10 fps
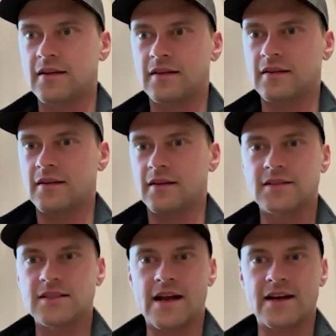it's
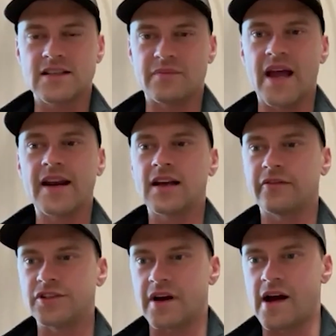not as demanding of a
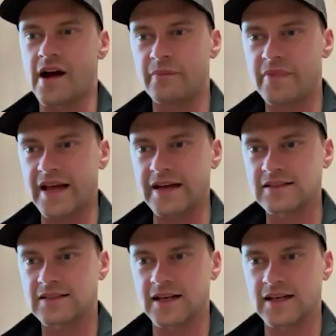job
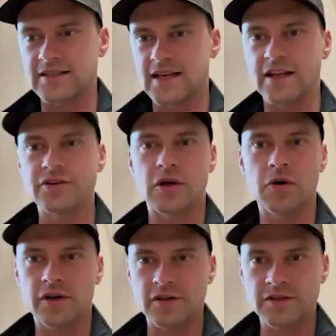as setting
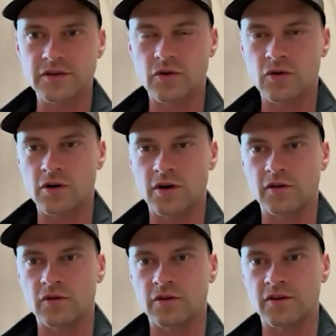chokers
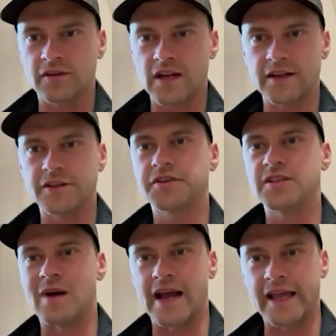or cutting trees
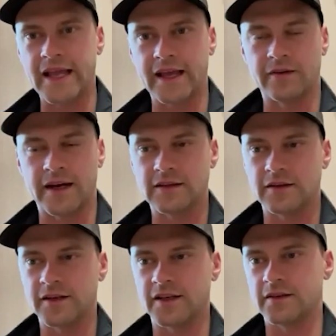by hand, right?
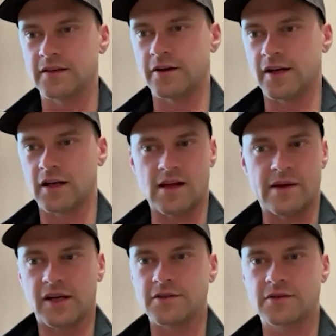They're in a
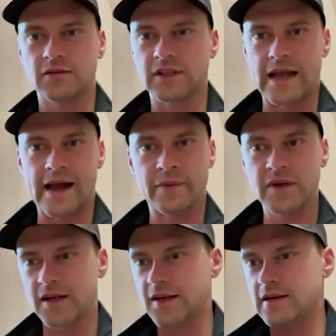climate controlled cab.
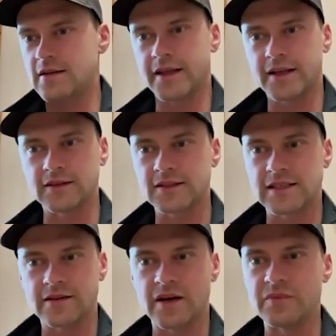They can listen
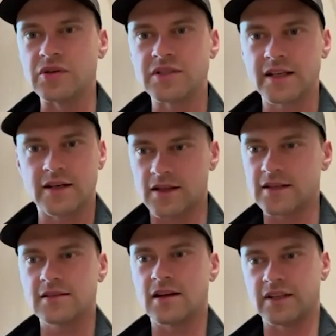to their music. They
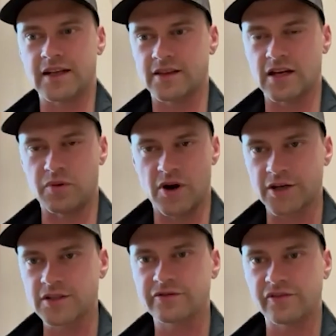still have to get their
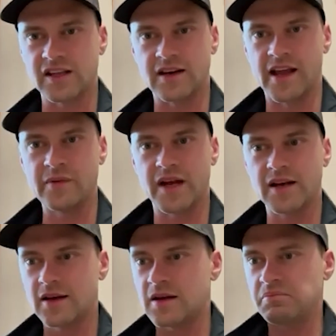production for the day, but
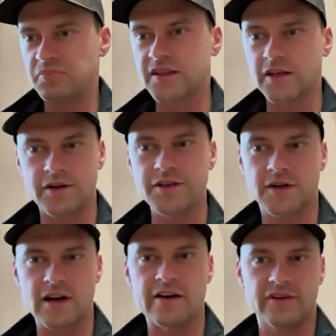the creature
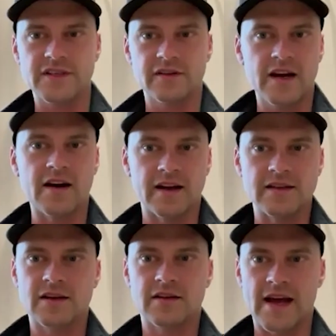comforts are there, and
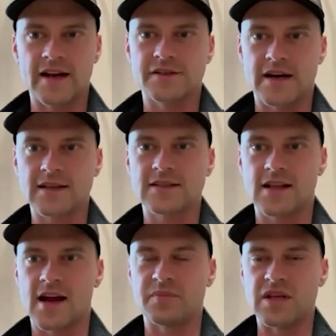so that attracts a
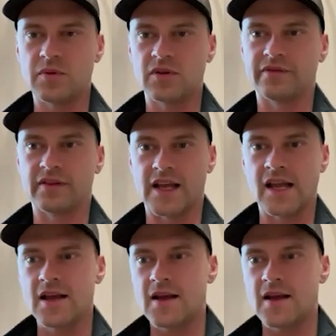lot of people if they